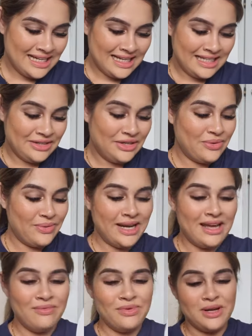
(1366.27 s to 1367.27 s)
I don't know when
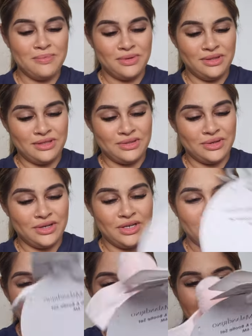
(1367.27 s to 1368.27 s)
I'm gonna put this on her,
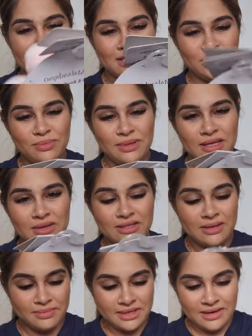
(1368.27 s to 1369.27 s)
but it has to be
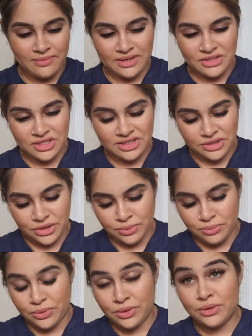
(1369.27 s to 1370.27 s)
sometime when she's a
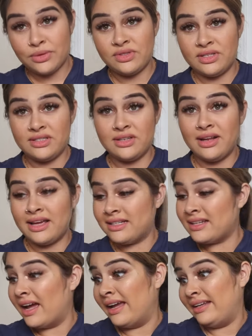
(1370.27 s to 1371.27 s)
newborn because these are like
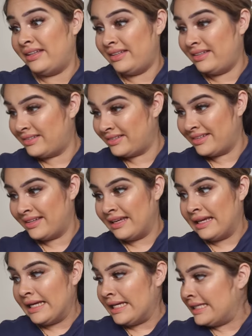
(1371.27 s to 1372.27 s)
tiny,
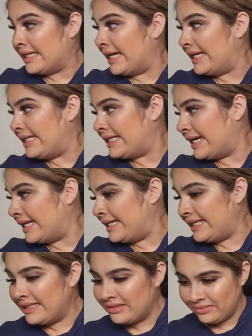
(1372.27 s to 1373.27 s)
tiny, tiny.
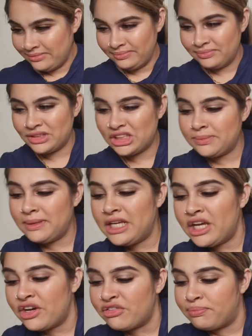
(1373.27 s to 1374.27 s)

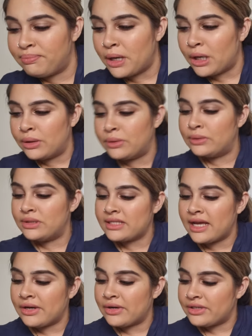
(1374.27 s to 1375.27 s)
Speaking of bows,
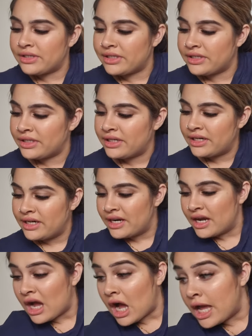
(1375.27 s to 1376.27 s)
I got her
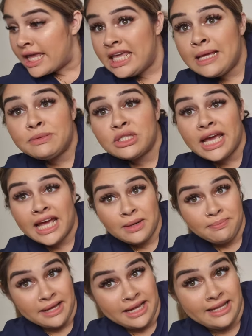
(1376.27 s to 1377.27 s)
heaps of
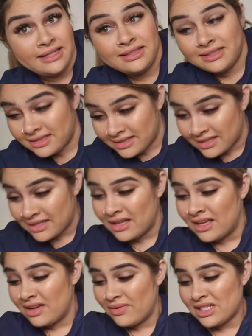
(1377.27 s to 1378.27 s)
headbands,
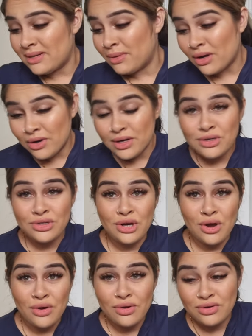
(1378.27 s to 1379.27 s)
which I'm not gonna
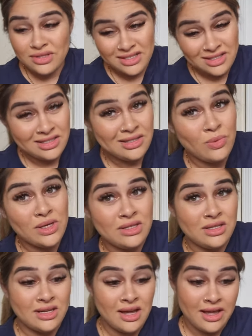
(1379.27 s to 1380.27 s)
show because that's just a waste
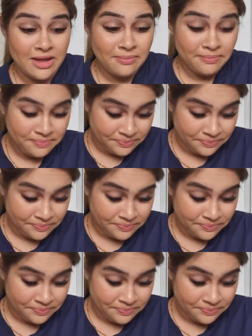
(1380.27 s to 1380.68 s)
of time.